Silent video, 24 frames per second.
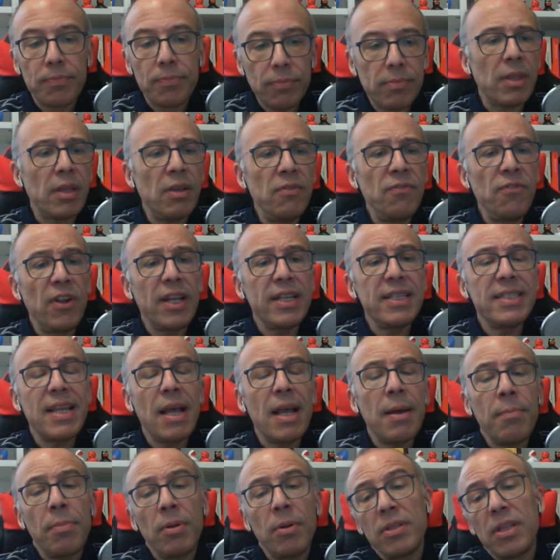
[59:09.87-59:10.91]
for example,
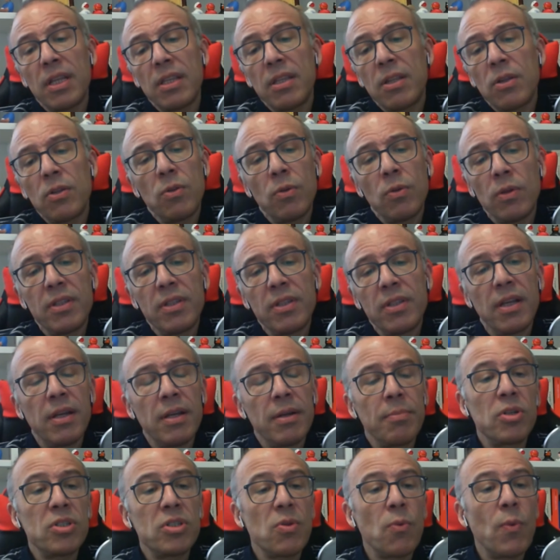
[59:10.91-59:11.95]
that is the most
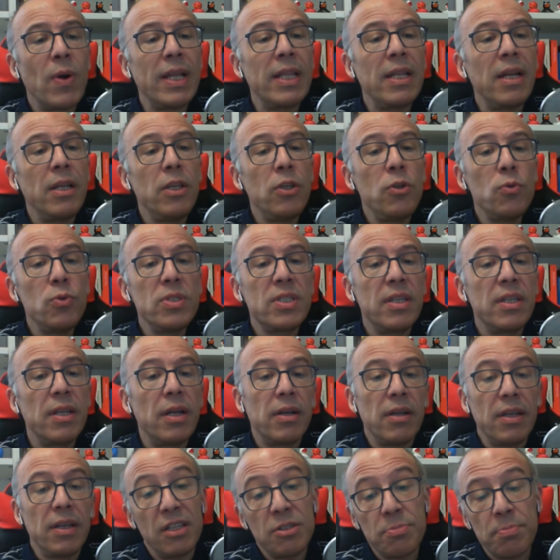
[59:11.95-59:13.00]
widely used,
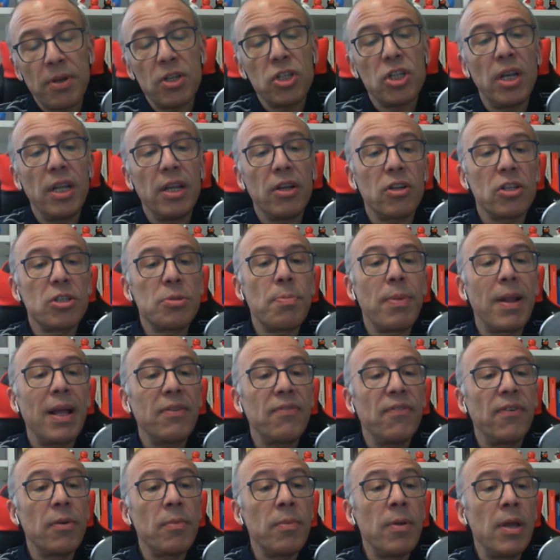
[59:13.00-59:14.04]
especially cross-platform.